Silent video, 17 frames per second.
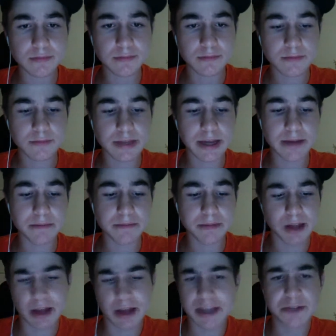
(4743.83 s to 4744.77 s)
Yeah,
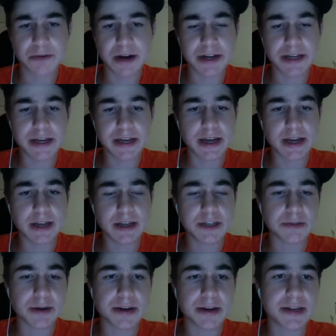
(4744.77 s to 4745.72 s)
no, he's ready. Yeah, he's
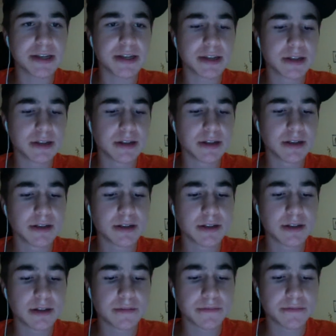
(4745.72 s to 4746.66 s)
ready.
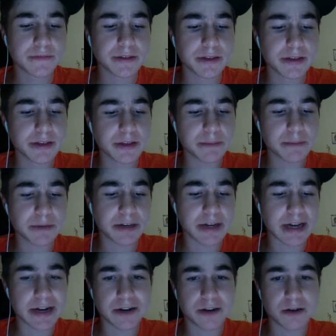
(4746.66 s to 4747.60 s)
But
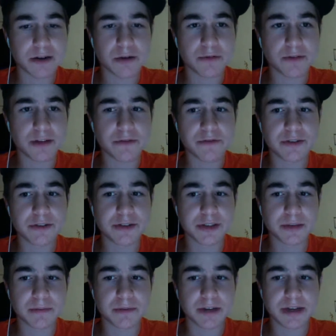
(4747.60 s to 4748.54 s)
I don't know if he's gonna
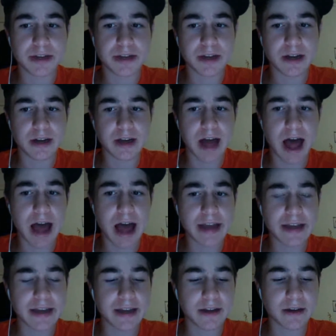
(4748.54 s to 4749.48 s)
play
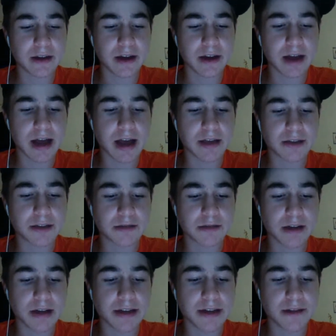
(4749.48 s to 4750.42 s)
high
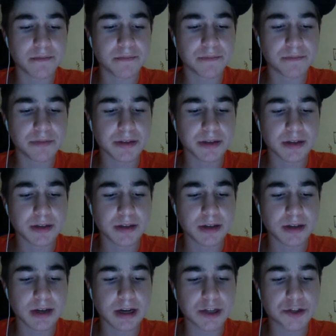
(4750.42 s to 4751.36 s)
slot yet.
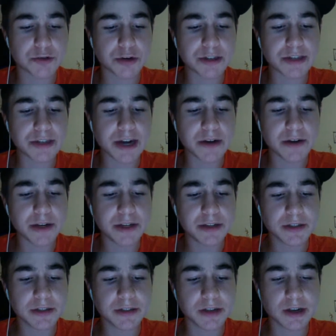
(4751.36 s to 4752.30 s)
Troy Terry,
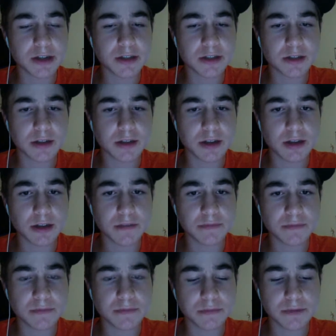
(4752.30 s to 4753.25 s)
the Ducks. I
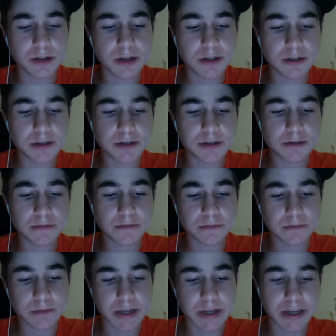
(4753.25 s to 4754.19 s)

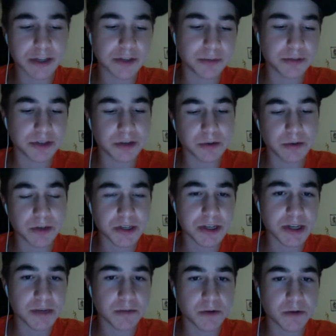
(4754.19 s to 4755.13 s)
guess you wouldn't say rookie
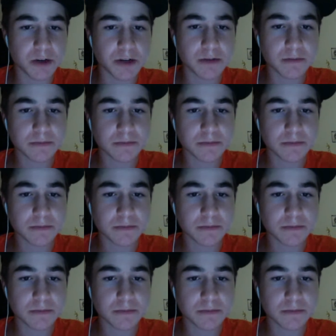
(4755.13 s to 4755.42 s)
anymore.